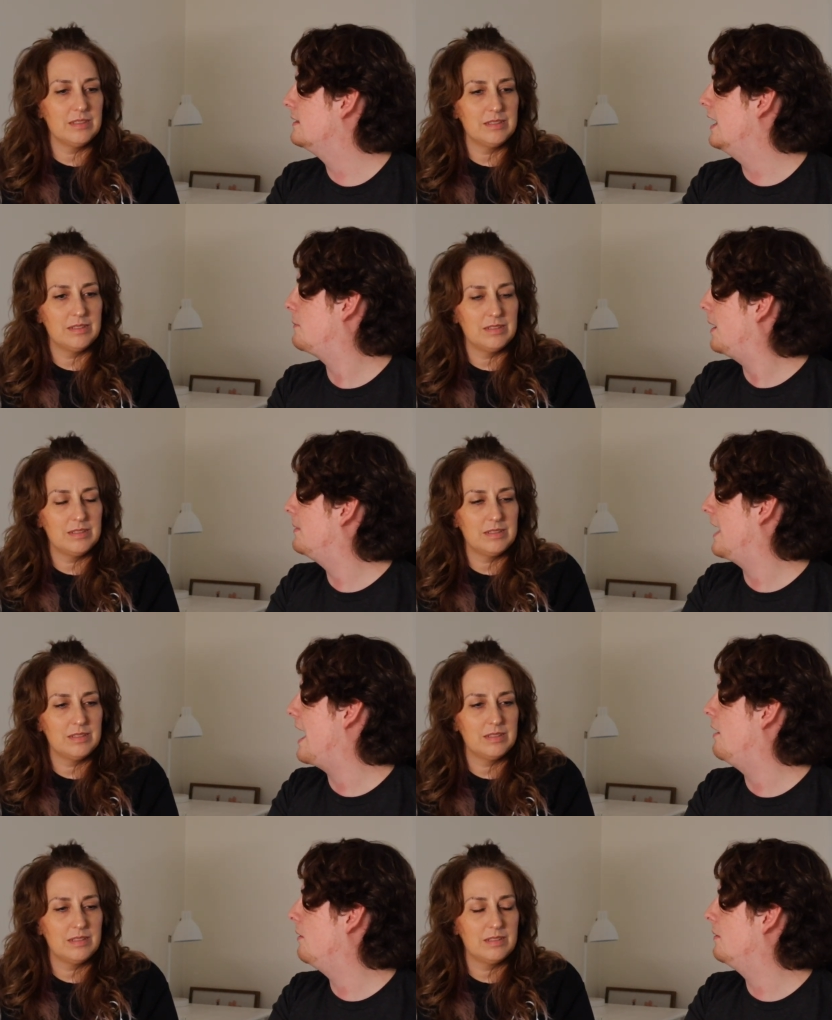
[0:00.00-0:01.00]
Speaker 1: It's probably
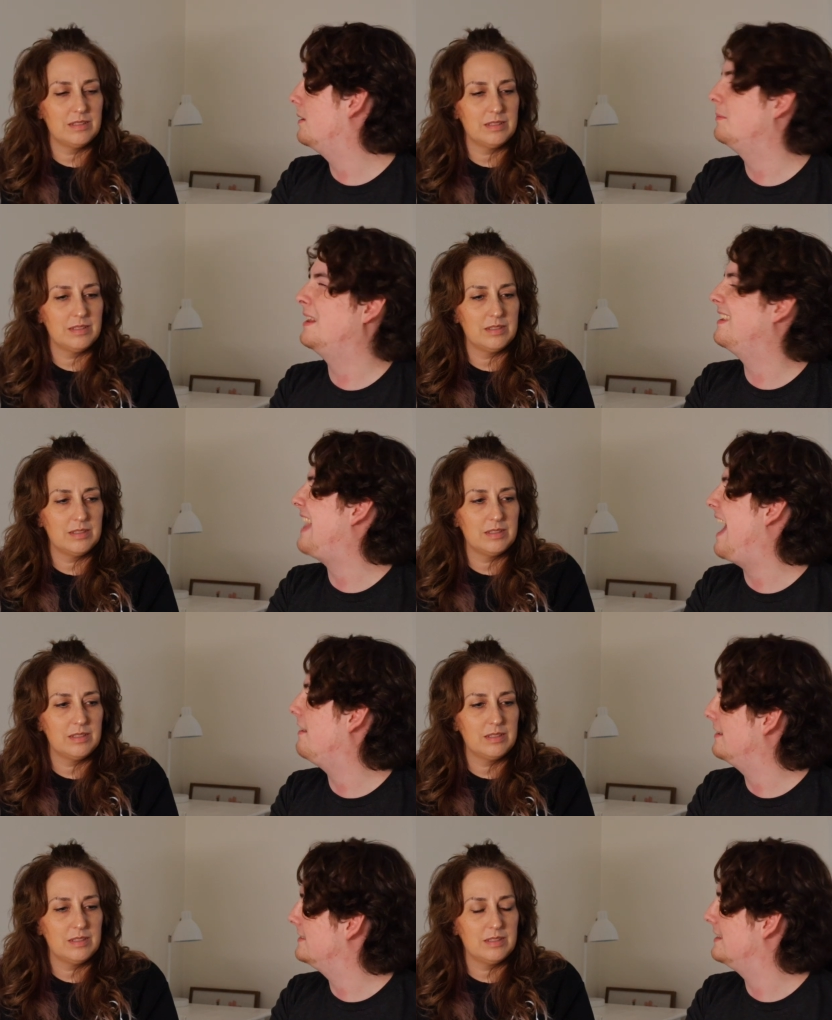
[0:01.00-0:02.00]
L. But I said
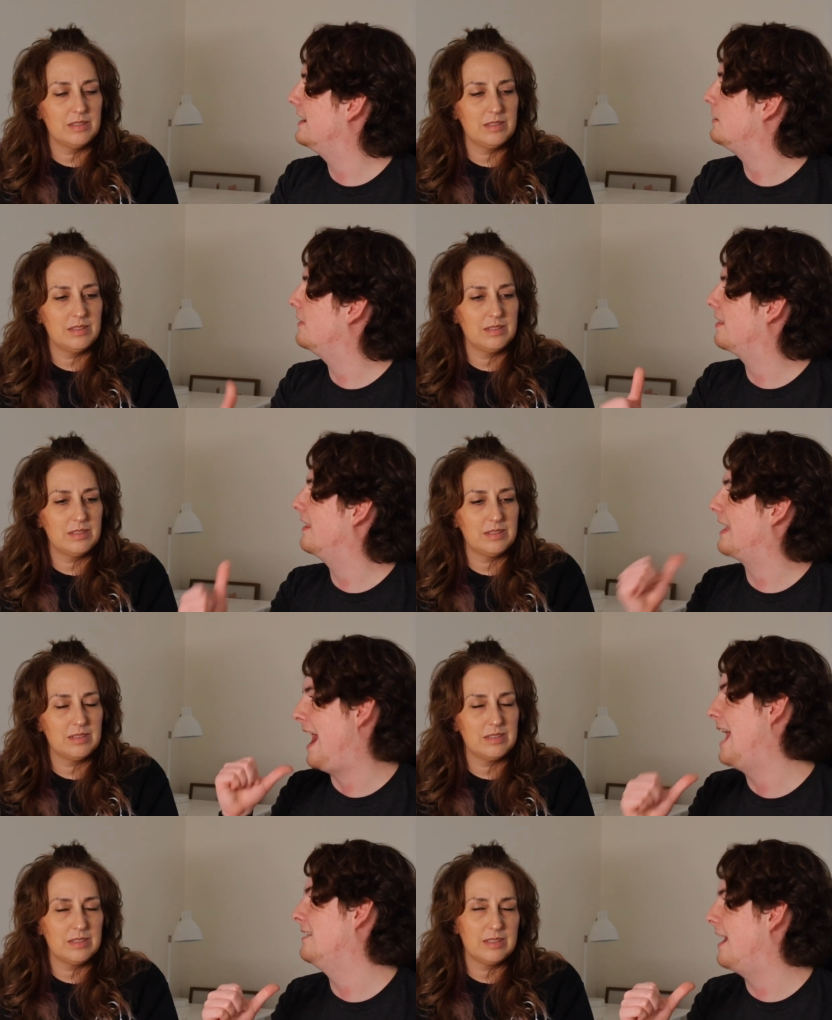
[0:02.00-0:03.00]
L is dead. He would have said like
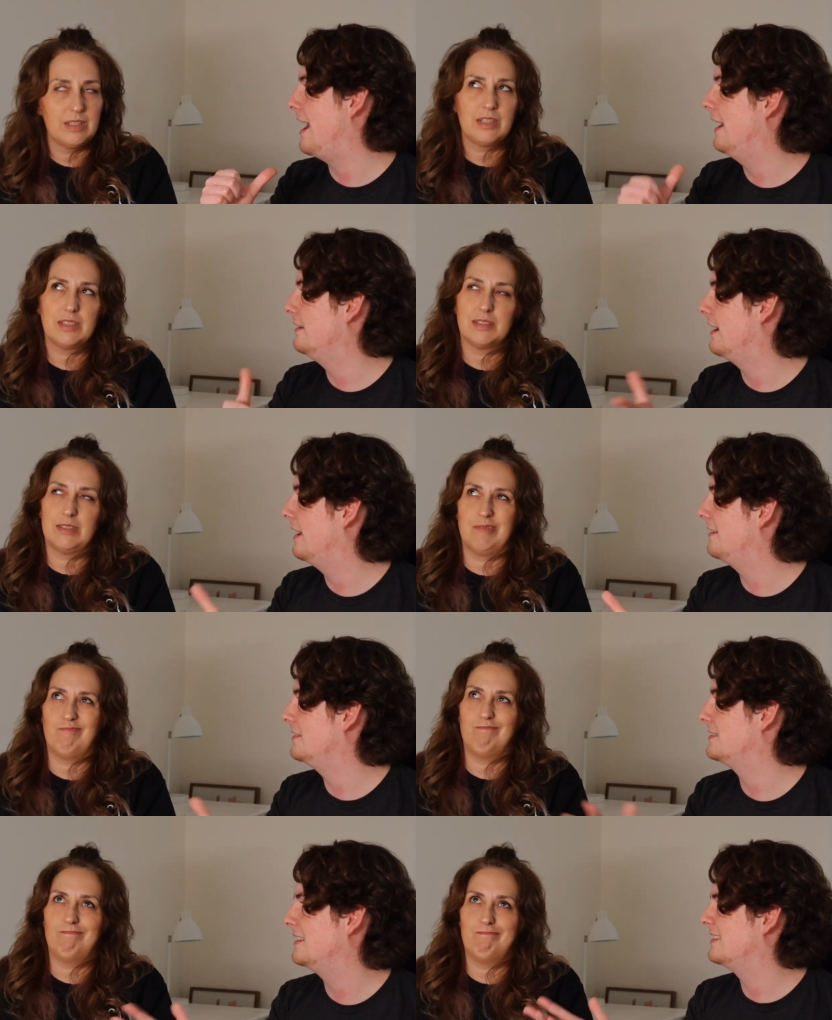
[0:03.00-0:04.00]
I died, not L
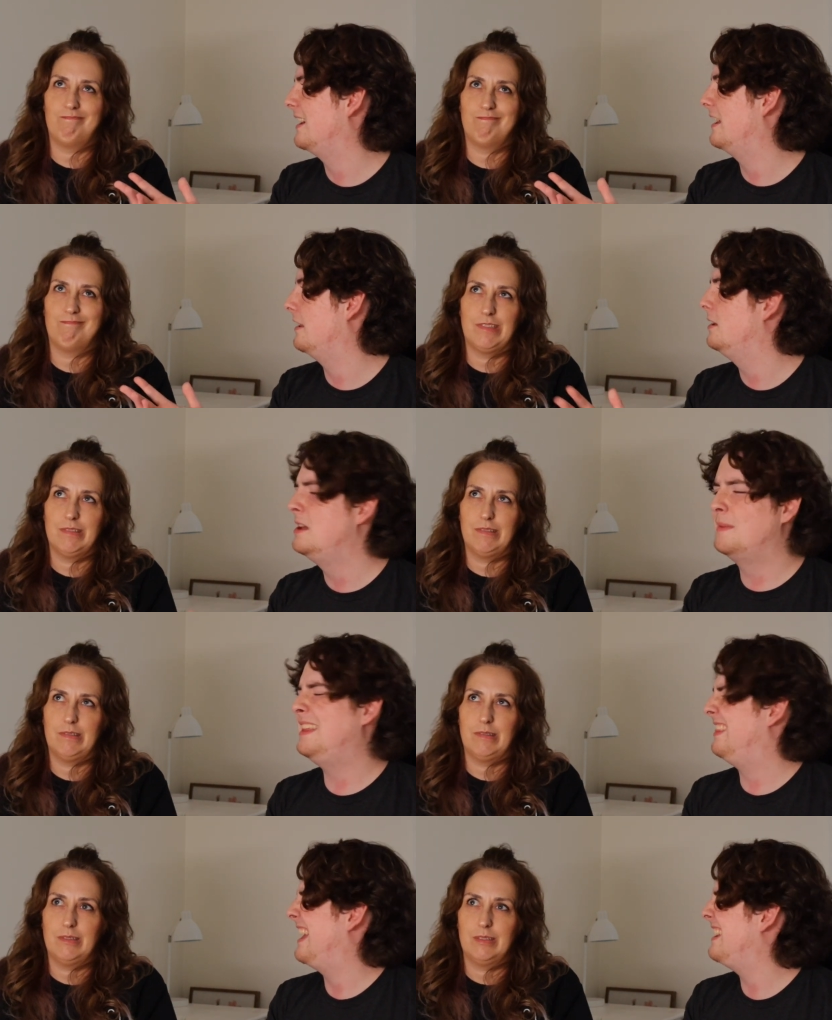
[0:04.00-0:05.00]
is dead. So I don't. Know.
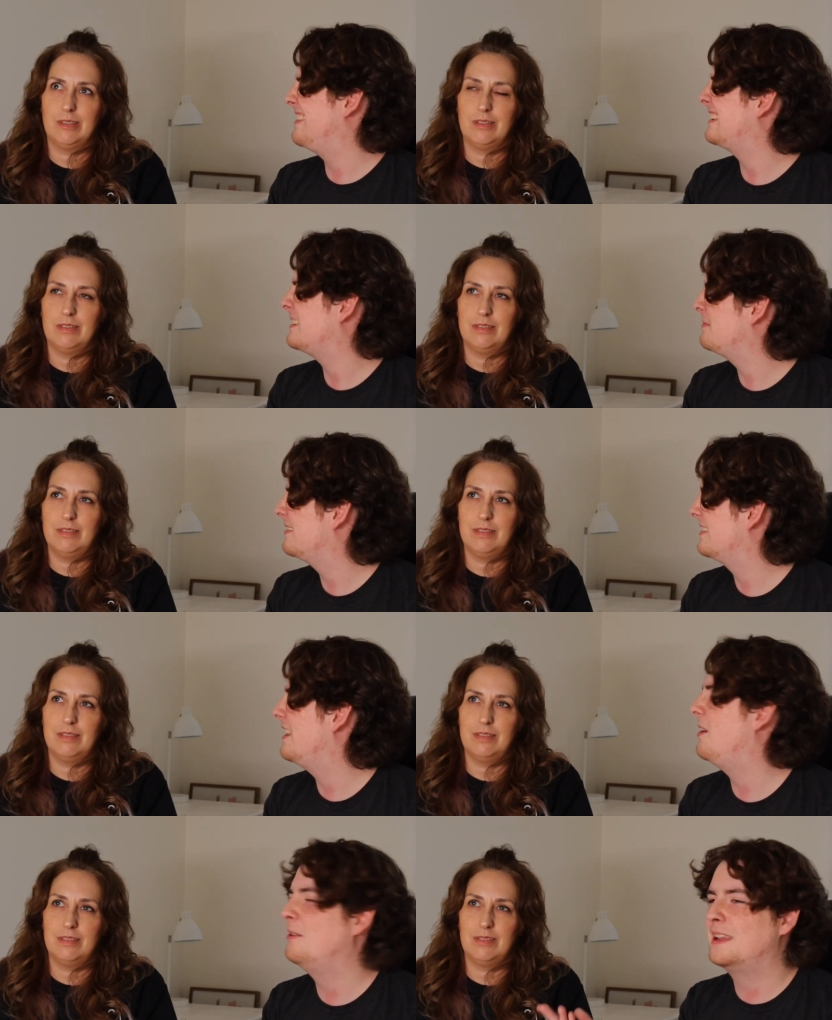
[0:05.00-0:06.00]
Maybe Light sent him.
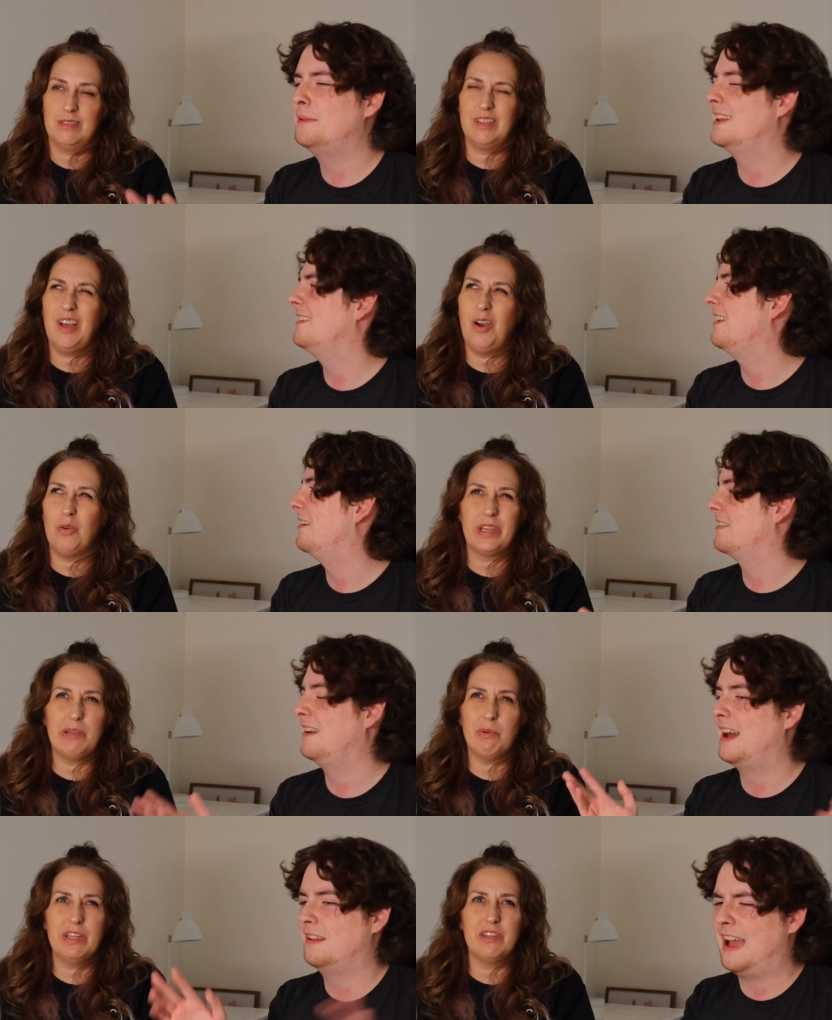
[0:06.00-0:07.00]
No, he wouldn't. No, know, he
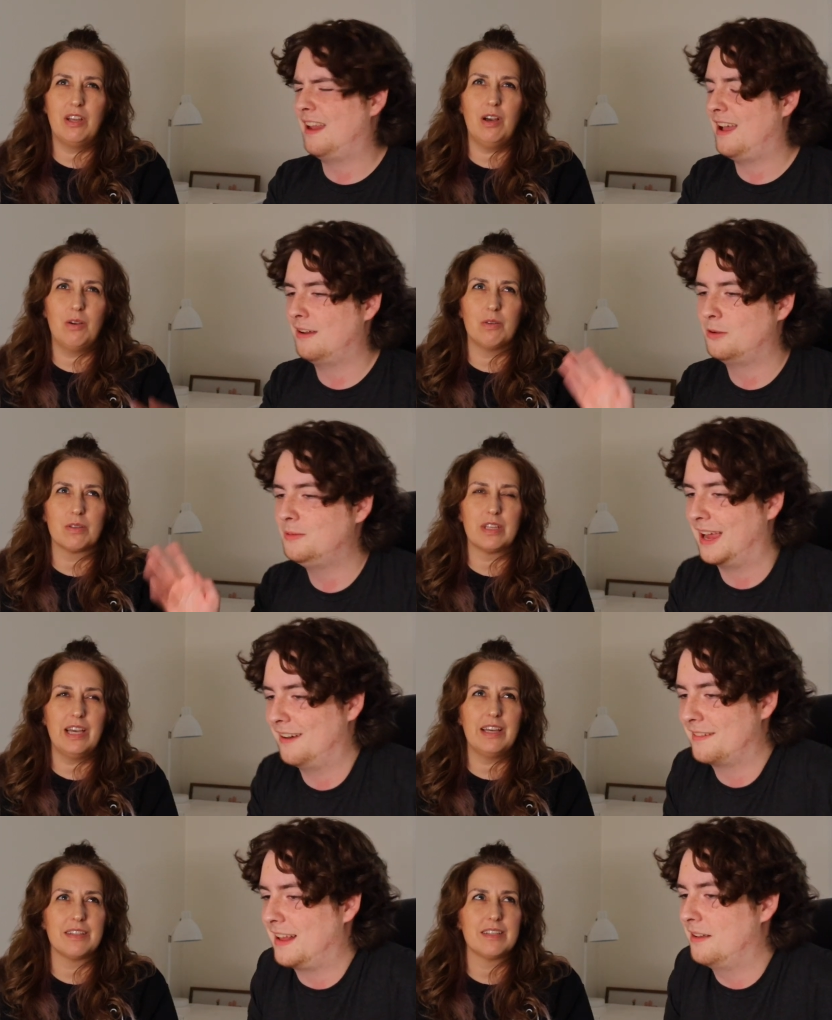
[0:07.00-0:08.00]
wouldn't I, know. I, I, who
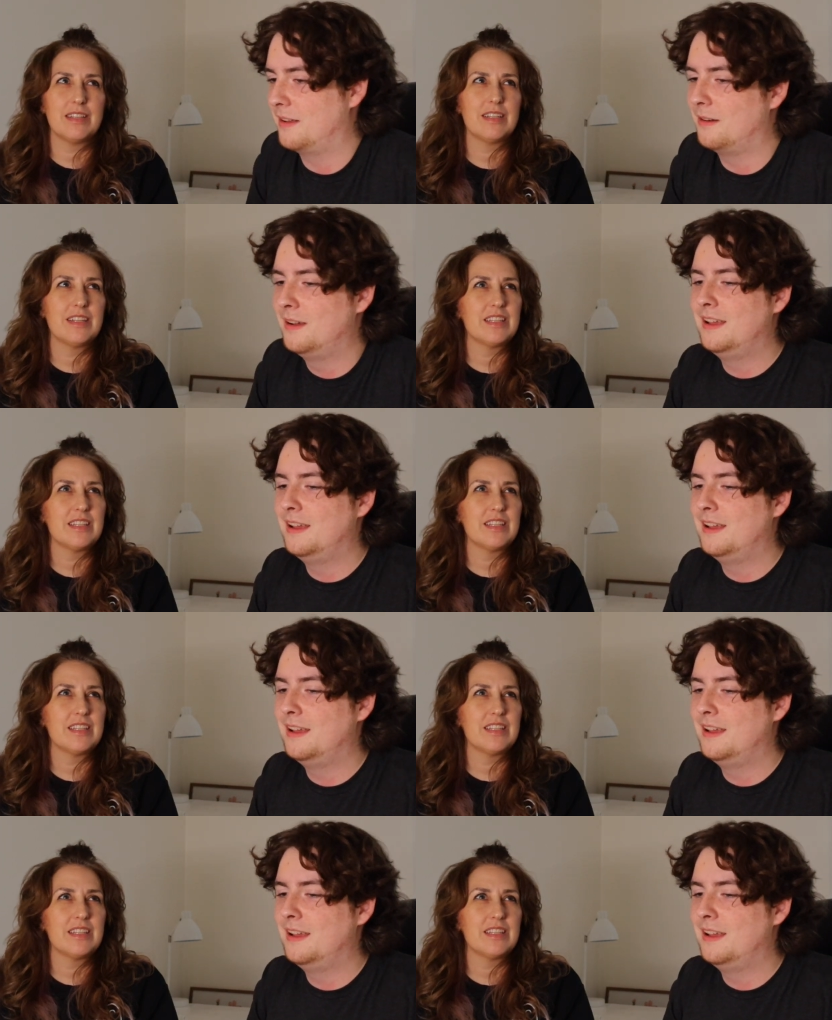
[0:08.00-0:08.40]
cares? Yeah. I don't know.